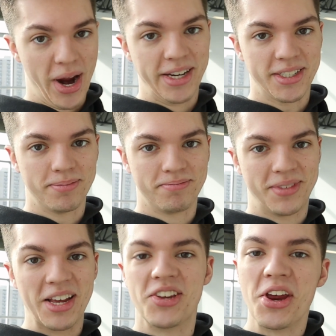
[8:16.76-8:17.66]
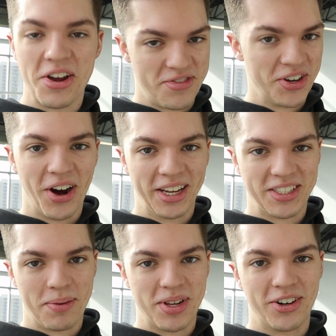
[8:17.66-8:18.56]
you wait to see if you got
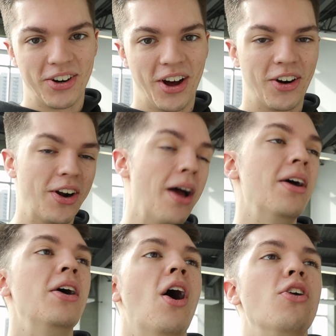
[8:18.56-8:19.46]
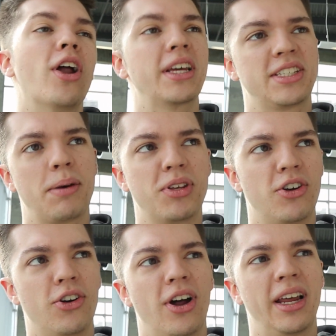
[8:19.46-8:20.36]
accepted or not, or not
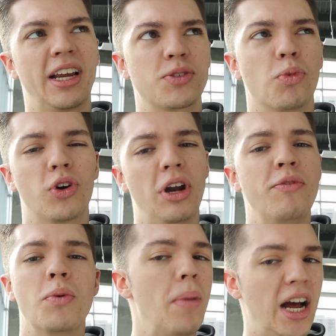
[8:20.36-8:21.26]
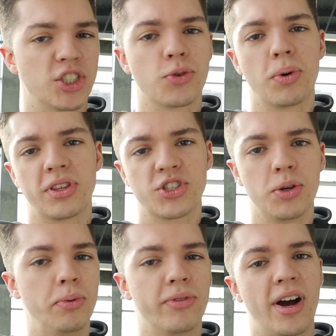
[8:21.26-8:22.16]
accepted or not, I guess more if you matched with the
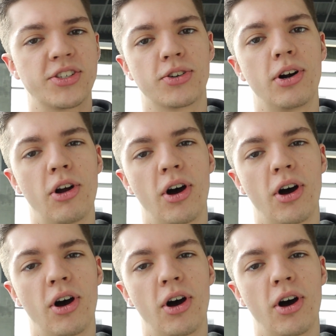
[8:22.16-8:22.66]
supervisor or